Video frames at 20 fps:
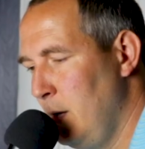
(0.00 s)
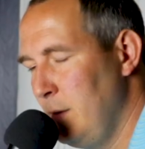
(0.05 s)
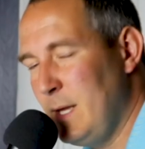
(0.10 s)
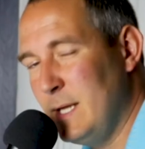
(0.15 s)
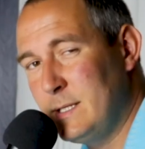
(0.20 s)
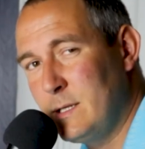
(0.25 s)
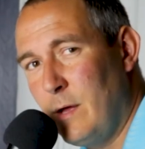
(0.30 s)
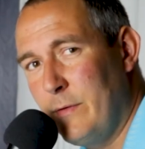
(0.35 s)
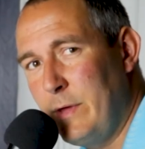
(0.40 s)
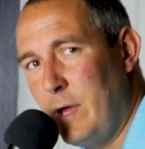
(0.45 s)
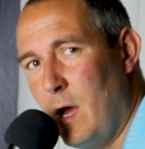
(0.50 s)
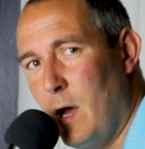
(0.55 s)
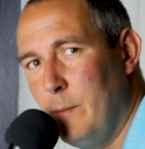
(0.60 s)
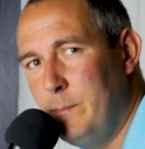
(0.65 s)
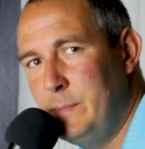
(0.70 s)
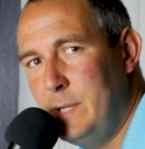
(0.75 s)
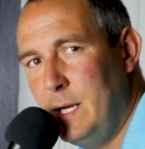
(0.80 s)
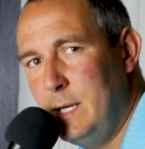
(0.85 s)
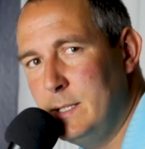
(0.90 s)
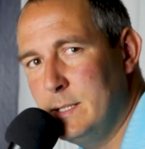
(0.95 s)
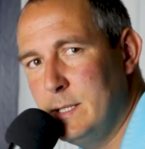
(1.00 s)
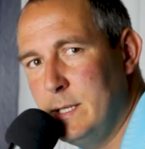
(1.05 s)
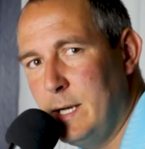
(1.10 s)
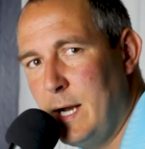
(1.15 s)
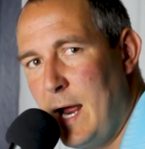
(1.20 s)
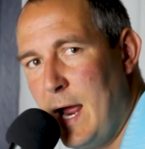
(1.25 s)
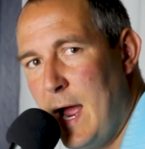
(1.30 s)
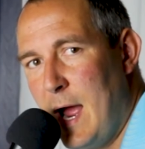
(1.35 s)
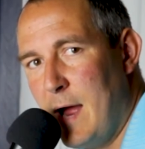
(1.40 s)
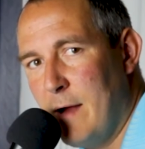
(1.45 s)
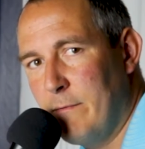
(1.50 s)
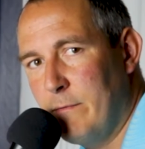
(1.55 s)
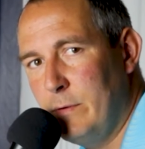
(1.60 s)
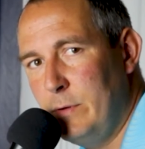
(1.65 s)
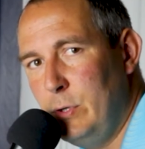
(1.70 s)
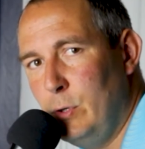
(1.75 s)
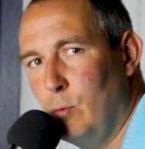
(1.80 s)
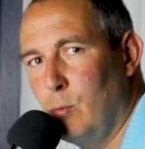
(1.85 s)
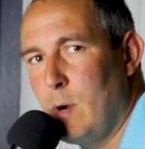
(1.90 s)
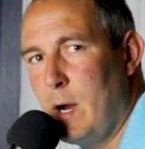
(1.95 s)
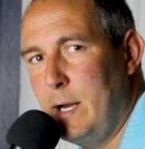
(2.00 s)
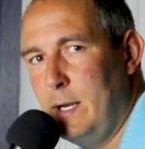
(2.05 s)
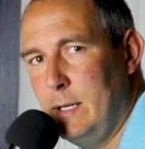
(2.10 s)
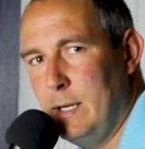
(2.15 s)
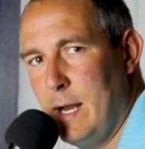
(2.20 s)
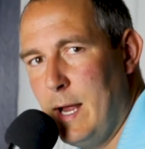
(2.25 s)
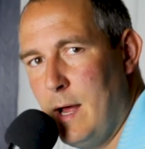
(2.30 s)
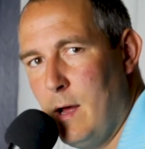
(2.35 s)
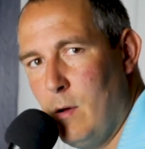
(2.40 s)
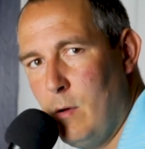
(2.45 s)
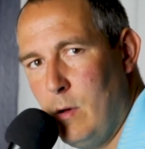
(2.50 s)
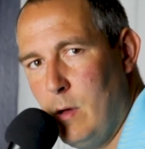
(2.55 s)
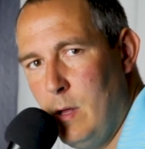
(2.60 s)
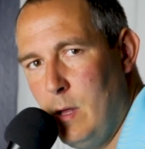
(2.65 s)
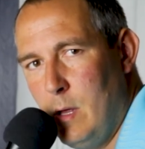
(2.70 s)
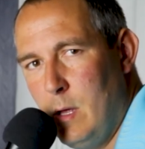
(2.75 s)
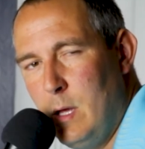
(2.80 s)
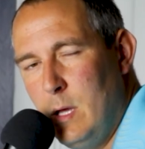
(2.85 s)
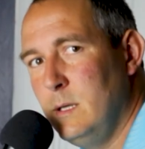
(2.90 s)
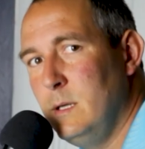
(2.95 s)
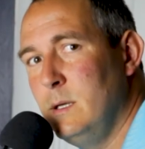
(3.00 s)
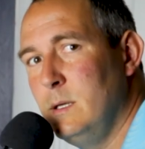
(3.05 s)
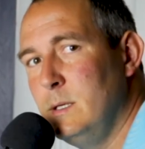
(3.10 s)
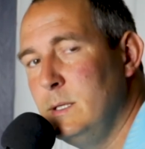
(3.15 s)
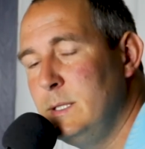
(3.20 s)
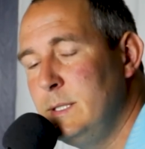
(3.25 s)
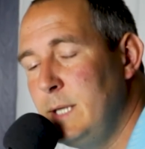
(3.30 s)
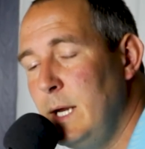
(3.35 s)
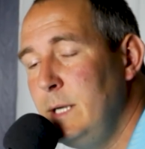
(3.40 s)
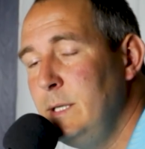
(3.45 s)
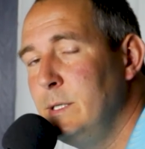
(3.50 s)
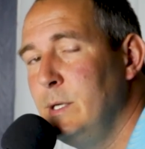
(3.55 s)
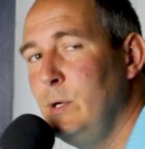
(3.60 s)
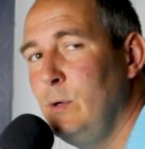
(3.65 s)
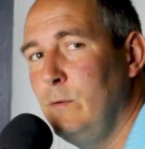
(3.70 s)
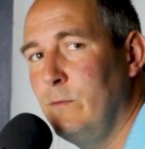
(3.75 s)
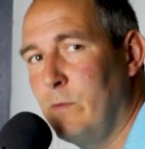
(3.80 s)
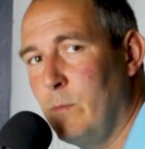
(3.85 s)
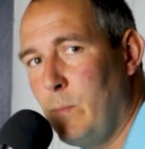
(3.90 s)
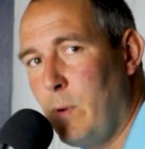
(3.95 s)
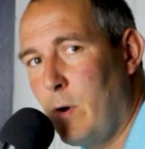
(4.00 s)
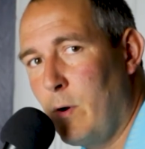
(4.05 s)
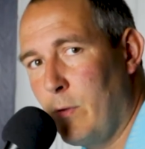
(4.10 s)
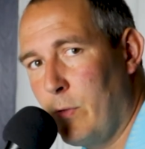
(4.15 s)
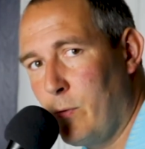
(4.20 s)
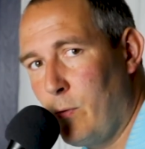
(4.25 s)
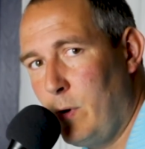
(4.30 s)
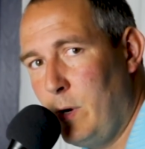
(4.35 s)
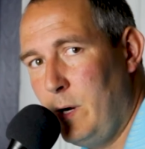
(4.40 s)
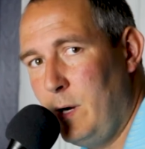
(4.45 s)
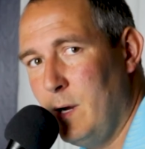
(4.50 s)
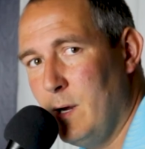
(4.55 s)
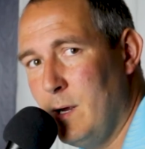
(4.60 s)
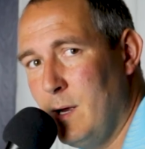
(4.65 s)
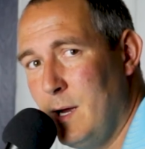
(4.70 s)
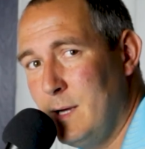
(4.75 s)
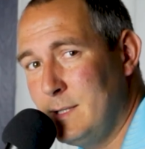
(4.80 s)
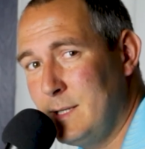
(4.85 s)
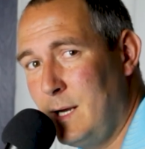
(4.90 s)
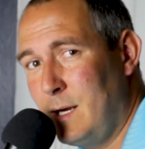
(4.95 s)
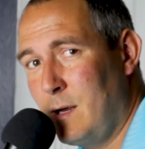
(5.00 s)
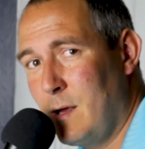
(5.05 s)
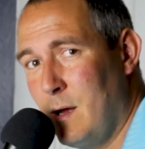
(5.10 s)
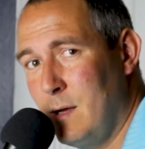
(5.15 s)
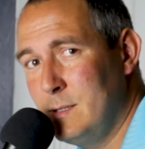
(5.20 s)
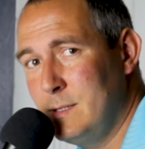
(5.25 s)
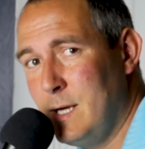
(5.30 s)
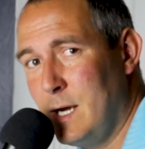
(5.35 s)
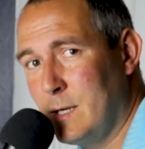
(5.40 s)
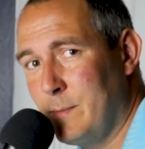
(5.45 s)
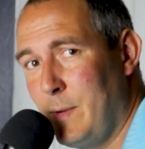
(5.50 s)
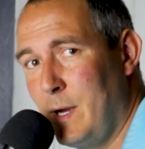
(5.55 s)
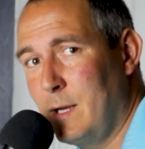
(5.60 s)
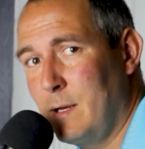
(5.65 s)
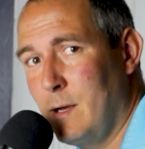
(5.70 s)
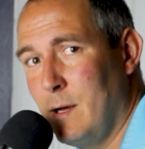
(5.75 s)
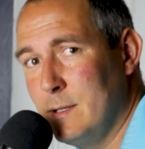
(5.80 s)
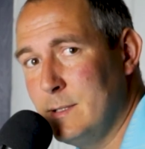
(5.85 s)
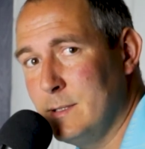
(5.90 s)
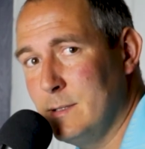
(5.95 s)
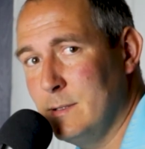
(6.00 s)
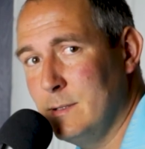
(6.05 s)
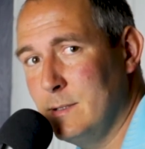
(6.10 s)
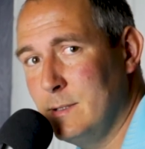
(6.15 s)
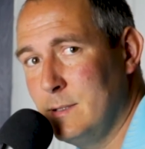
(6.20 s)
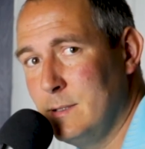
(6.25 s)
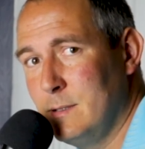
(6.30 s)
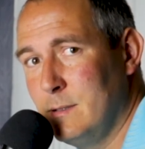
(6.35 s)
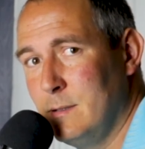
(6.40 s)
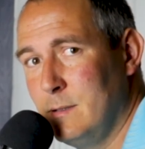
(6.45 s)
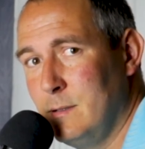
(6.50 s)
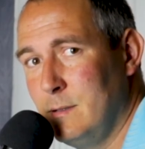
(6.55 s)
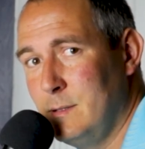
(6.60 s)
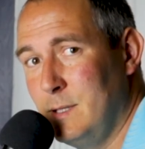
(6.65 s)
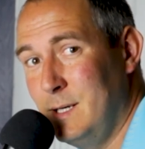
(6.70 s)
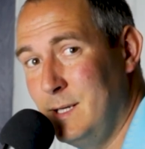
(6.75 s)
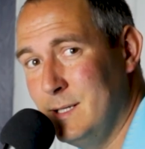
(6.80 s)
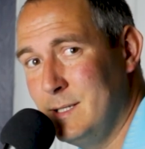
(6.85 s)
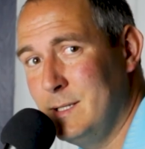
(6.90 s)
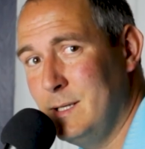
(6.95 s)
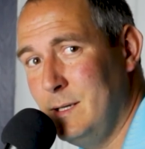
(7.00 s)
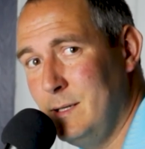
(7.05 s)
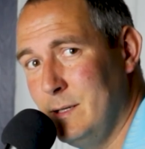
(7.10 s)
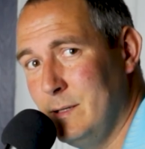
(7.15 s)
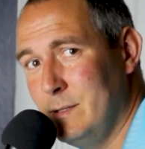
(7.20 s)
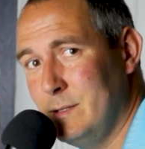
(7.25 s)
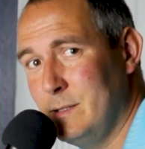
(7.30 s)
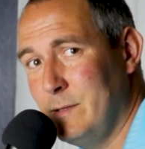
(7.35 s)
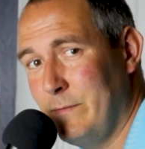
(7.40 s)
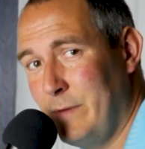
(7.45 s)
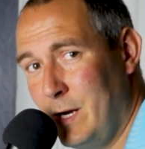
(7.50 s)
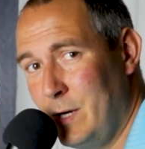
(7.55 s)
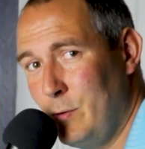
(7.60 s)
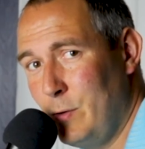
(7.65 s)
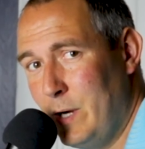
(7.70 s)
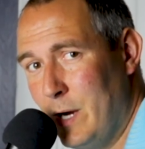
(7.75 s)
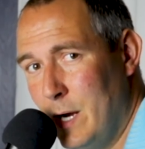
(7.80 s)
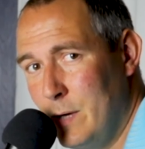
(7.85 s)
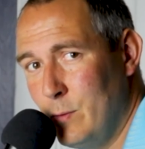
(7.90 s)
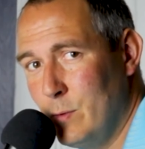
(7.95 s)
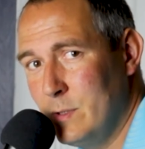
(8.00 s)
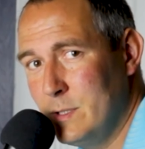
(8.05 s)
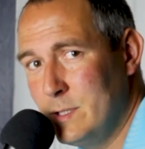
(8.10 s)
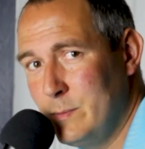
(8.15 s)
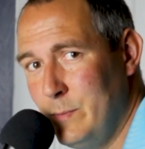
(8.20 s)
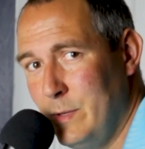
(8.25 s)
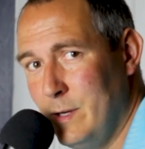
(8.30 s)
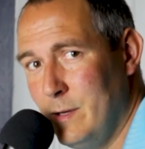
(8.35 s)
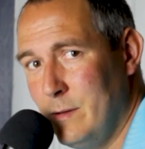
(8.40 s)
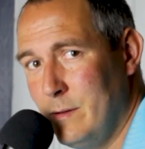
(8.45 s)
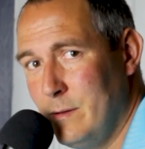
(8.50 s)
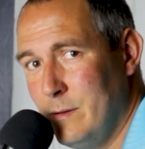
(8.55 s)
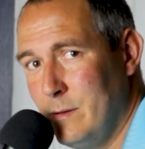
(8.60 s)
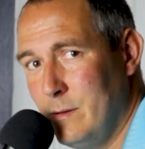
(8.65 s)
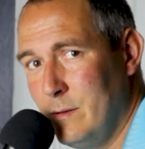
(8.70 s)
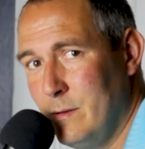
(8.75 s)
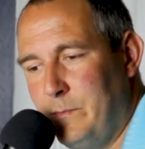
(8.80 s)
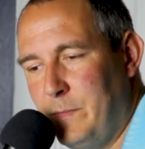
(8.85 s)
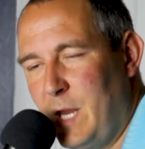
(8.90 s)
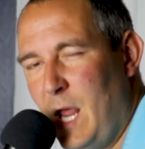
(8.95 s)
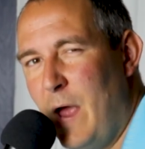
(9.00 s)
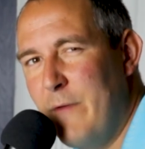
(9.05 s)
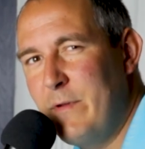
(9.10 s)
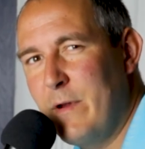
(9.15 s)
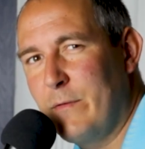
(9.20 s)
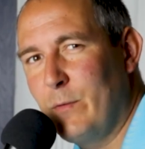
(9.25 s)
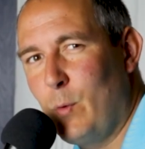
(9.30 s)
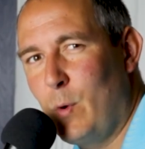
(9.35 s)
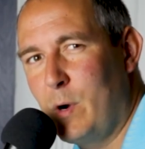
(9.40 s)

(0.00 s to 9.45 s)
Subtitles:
That's all the updates that I have for you right now. Stay tuned for part 3 as I contact my cousins, the descendants of Henry Edward Smith. Have you ever